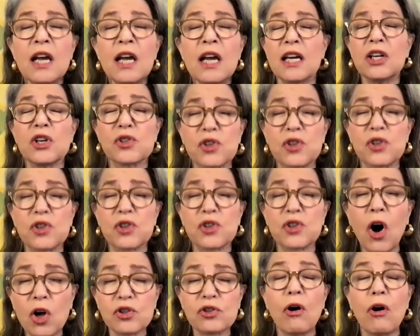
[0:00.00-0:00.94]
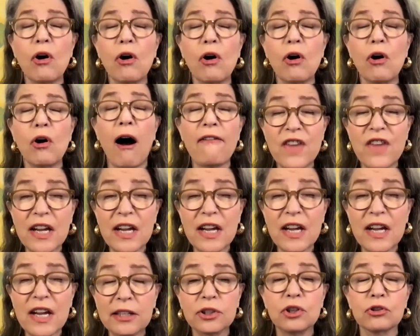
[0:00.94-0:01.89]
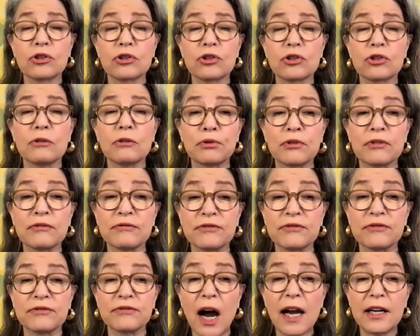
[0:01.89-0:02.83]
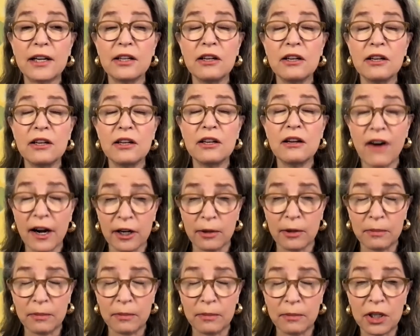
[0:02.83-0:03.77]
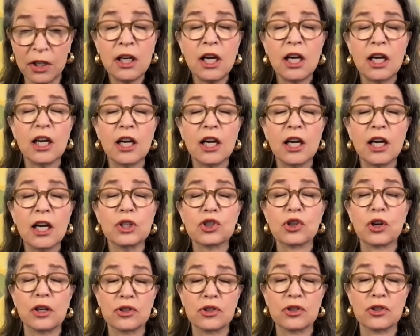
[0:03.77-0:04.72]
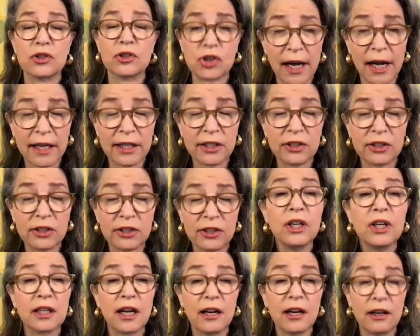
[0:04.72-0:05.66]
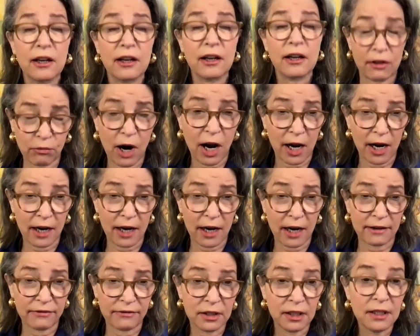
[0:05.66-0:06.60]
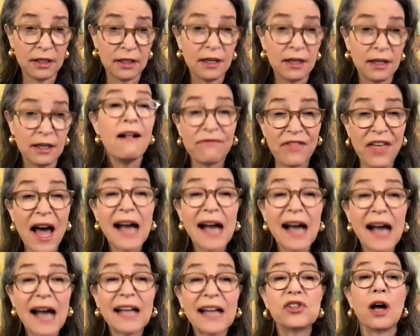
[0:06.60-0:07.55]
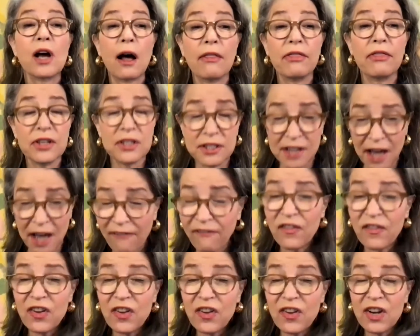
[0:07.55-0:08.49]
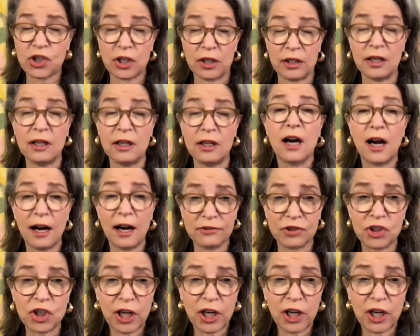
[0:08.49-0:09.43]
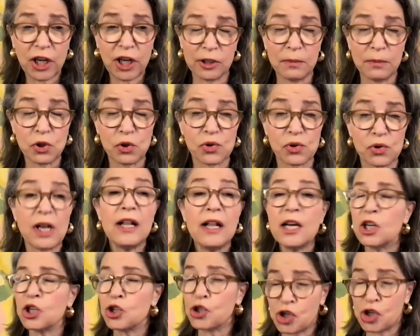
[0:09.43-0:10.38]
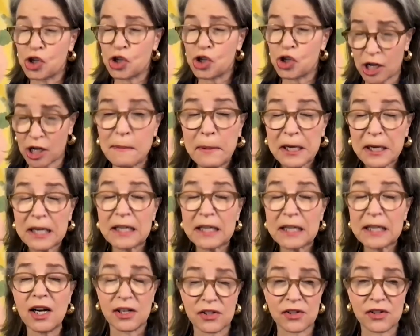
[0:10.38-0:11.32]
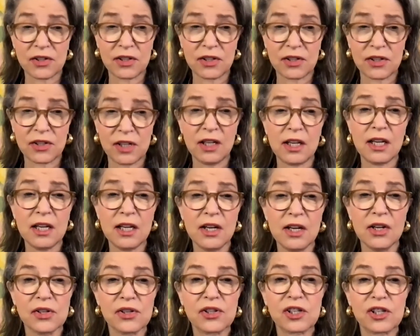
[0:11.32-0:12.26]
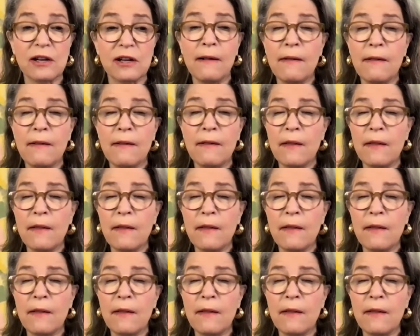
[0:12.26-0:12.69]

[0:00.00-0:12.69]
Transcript: it is also a failure to provide an environment in which a child can thrive. That's the definition of child abuse. Just because it is